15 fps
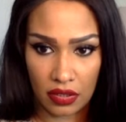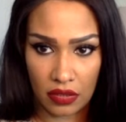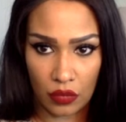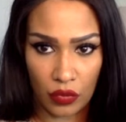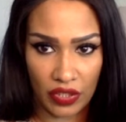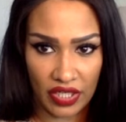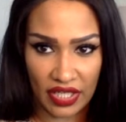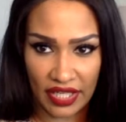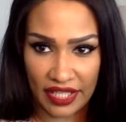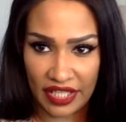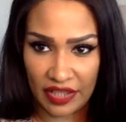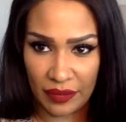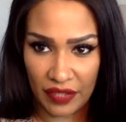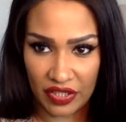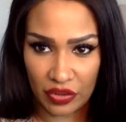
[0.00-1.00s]
What did I
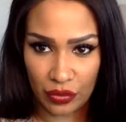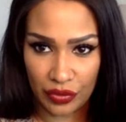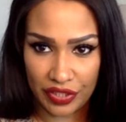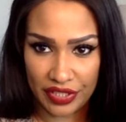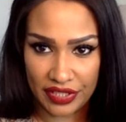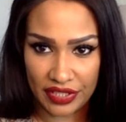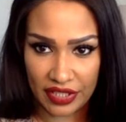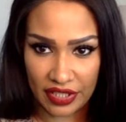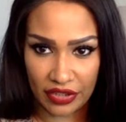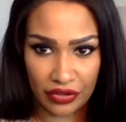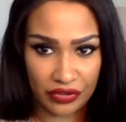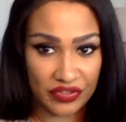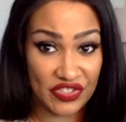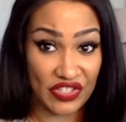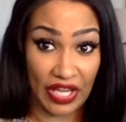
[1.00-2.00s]
eat in my 20s? And that
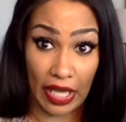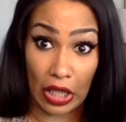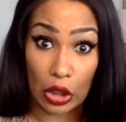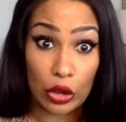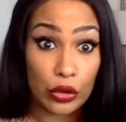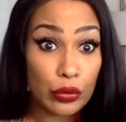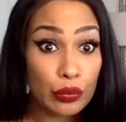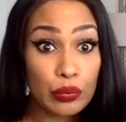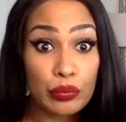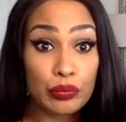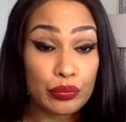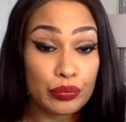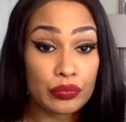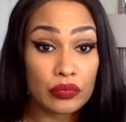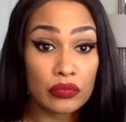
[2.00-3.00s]
girl, salad,
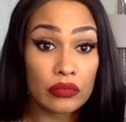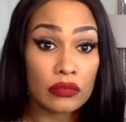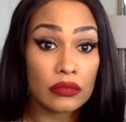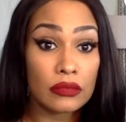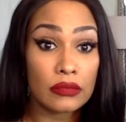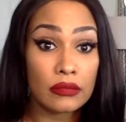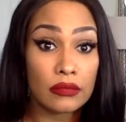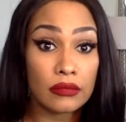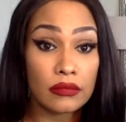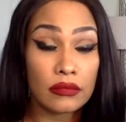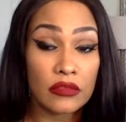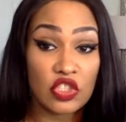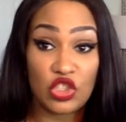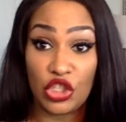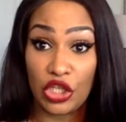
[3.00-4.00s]

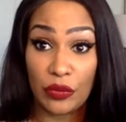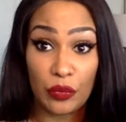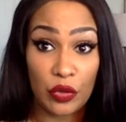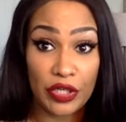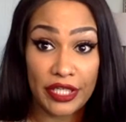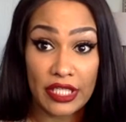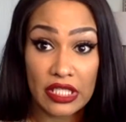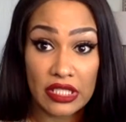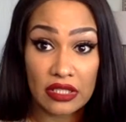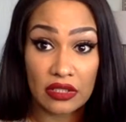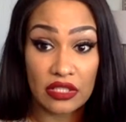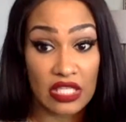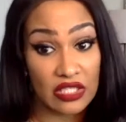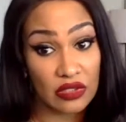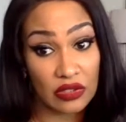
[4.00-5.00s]
chicken breast.
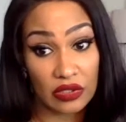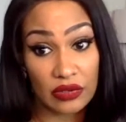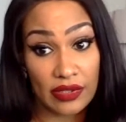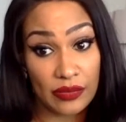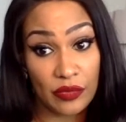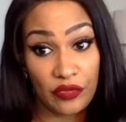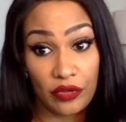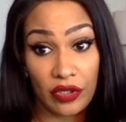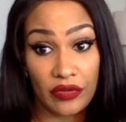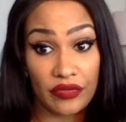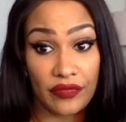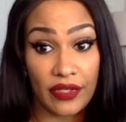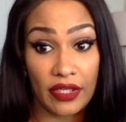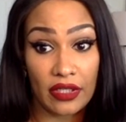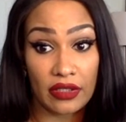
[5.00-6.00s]
That's before I was
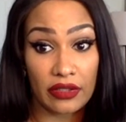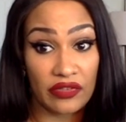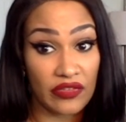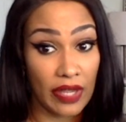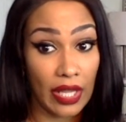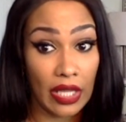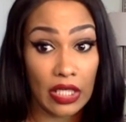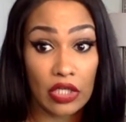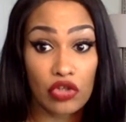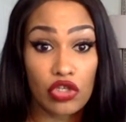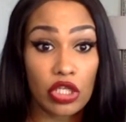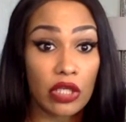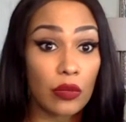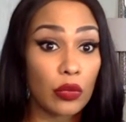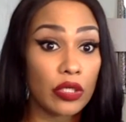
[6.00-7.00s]
vegan. Salad and
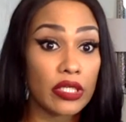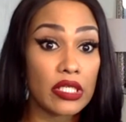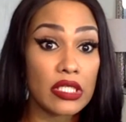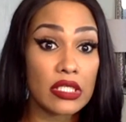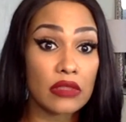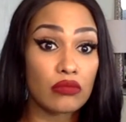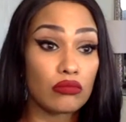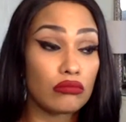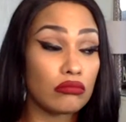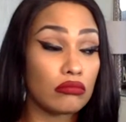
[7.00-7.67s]
chicken breast.